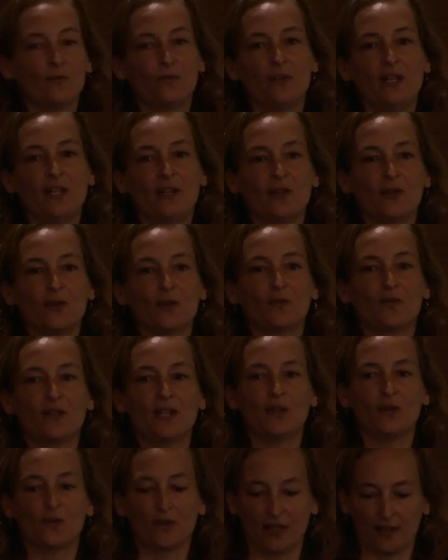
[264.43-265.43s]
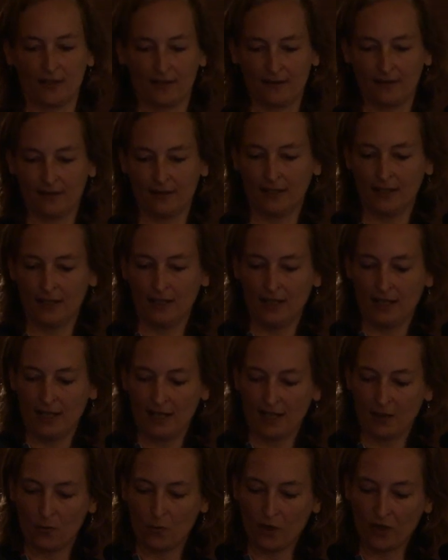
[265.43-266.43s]
regions of interest.
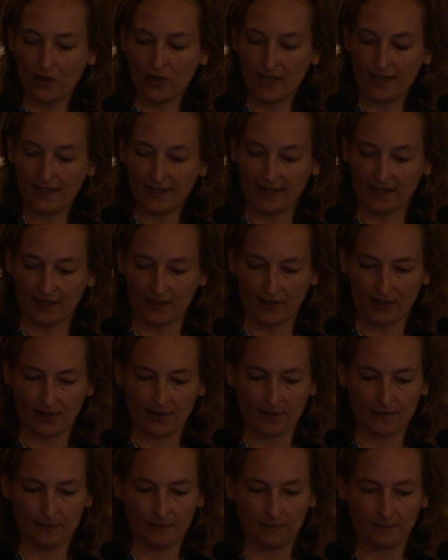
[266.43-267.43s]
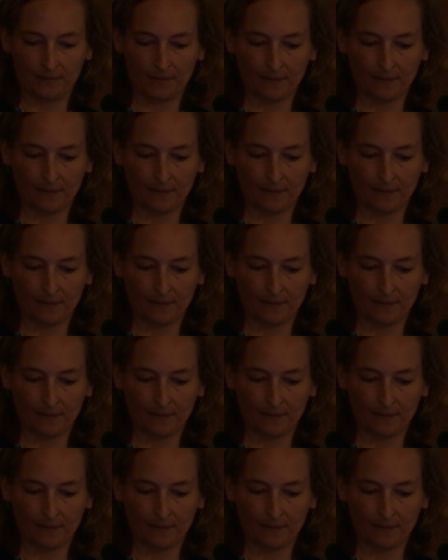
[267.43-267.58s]
And what do they tell us?